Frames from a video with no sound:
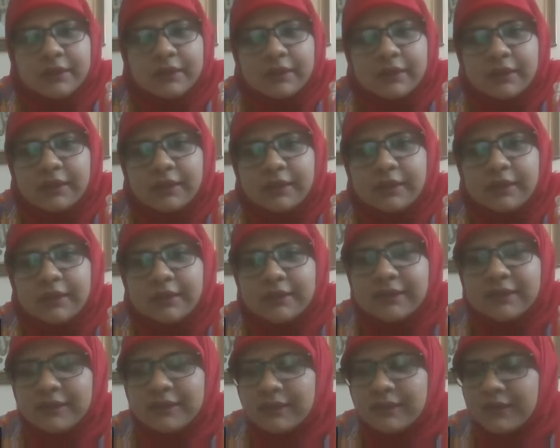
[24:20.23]
uh,
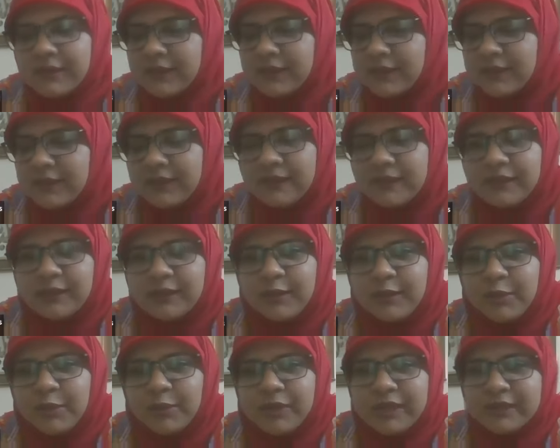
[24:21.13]

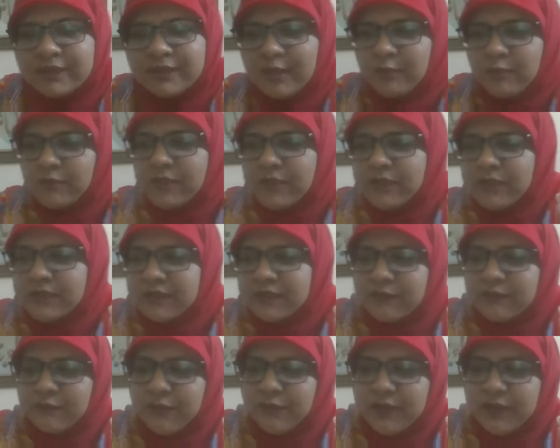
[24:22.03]
okay, someone is
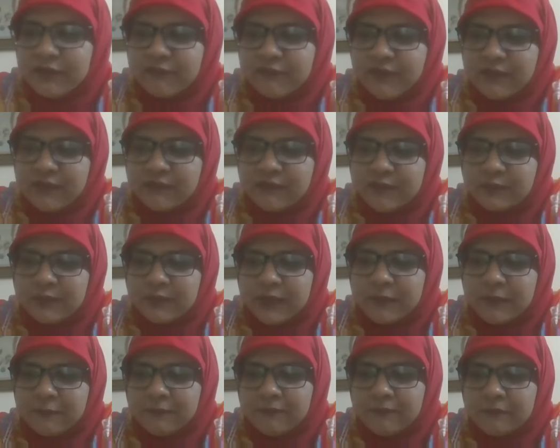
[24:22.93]
here for F5 as
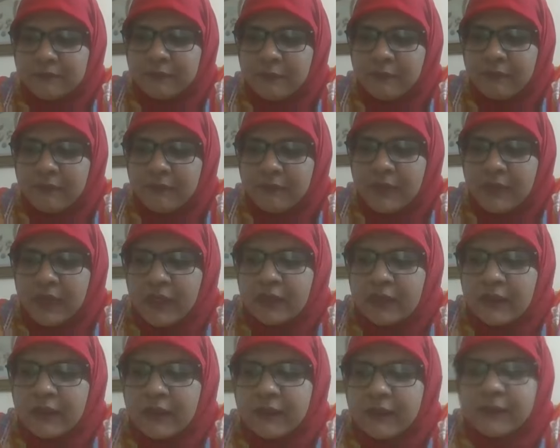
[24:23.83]
well.
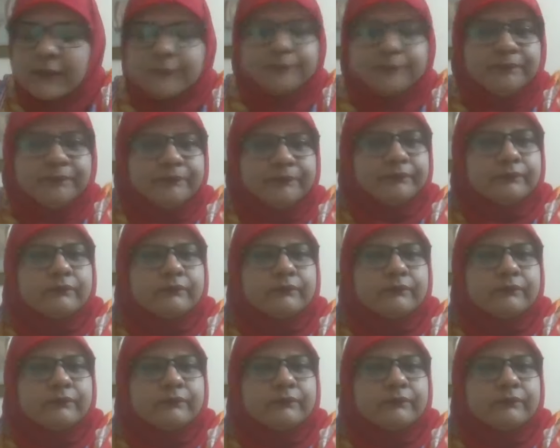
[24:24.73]
um